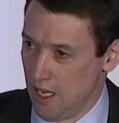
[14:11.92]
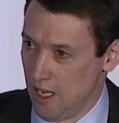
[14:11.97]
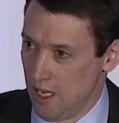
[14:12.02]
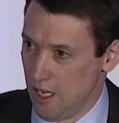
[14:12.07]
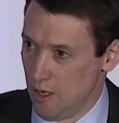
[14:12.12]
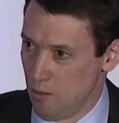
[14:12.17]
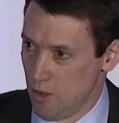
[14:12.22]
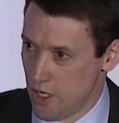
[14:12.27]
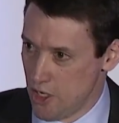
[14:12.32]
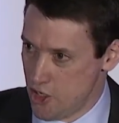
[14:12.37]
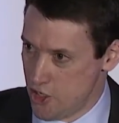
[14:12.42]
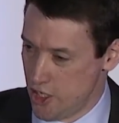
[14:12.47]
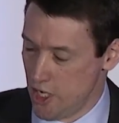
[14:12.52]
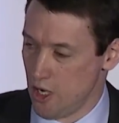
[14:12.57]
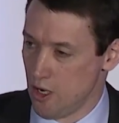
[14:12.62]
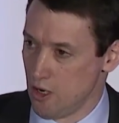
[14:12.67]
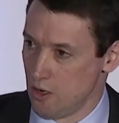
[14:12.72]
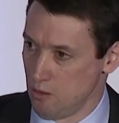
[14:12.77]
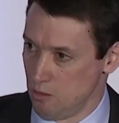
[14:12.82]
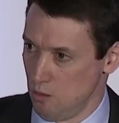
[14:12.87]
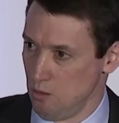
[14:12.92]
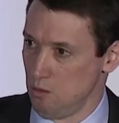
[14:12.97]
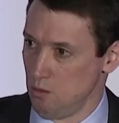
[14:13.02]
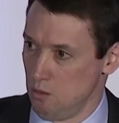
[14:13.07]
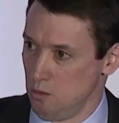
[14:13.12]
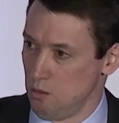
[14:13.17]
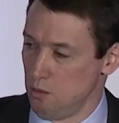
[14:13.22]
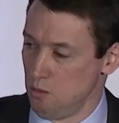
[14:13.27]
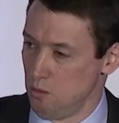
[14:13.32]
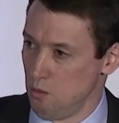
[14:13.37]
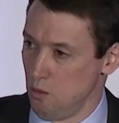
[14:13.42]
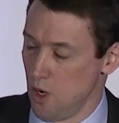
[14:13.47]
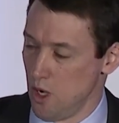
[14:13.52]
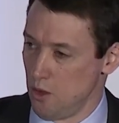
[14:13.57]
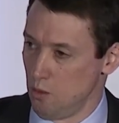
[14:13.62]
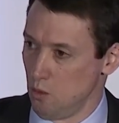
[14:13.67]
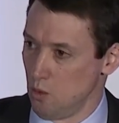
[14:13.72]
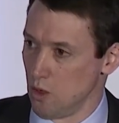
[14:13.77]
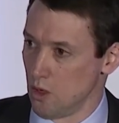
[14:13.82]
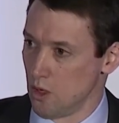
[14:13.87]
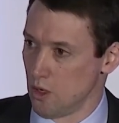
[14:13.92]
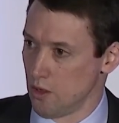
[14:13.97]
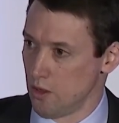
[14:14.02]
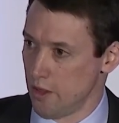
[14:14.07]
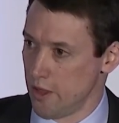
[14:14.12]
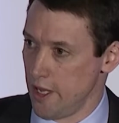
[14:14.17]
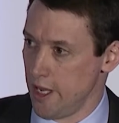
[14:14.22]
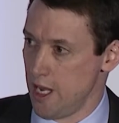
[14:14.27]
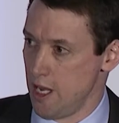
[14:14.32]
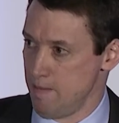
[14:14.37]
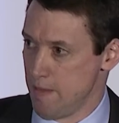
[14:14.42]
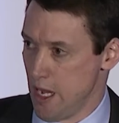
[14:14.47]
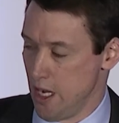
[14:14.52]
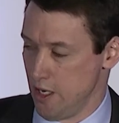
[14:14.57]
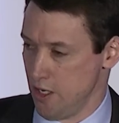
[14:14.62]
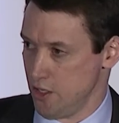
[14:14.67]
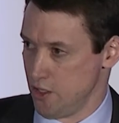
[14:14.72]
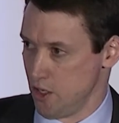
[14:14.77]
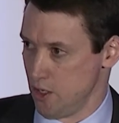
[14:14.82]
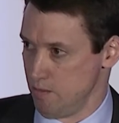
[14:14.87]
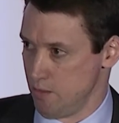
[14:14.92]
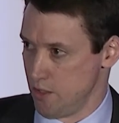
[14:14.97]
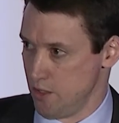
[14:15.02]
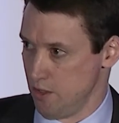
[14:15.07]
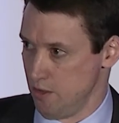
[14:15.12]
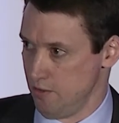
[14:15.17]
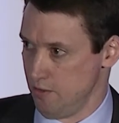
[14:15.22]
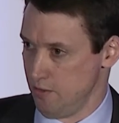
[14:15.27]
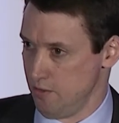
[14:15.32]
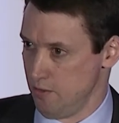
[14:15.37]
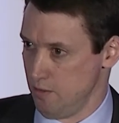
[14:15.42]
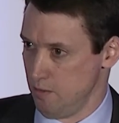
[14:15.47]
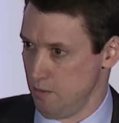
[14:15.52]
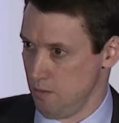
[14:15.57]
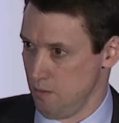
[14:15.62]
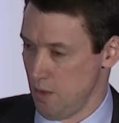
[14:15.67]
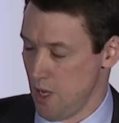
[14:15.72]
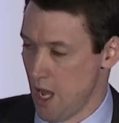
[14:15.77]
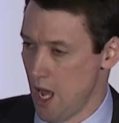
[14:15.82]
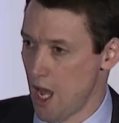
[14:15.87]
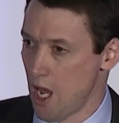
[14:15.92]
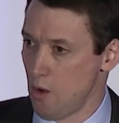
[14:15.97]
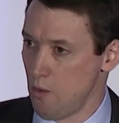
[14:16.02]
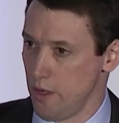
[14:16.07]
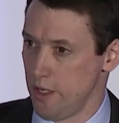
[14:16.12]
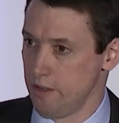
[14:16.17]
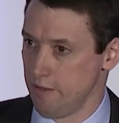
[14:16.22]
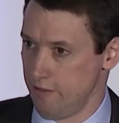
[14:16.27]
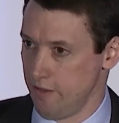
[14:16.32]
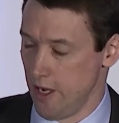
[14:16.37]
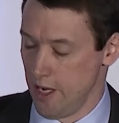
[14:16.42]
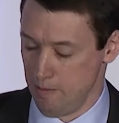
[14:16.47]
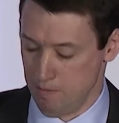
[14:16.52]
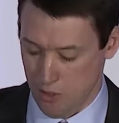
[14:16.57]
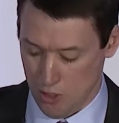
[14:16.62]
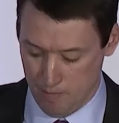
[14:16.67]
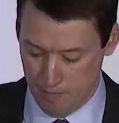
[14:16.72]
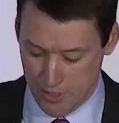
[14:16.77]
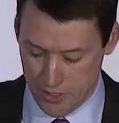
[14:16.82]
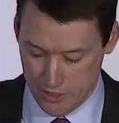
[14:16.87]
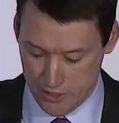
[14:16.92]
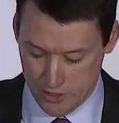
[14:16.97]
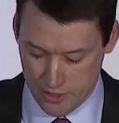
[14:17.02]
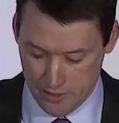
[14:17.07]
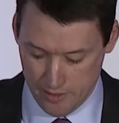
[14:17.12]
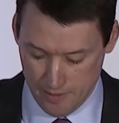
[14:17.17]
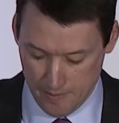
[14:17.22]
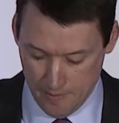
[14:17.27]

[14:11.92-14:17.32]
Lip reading: I want to share what we're thinking about in terms of how we define purpose.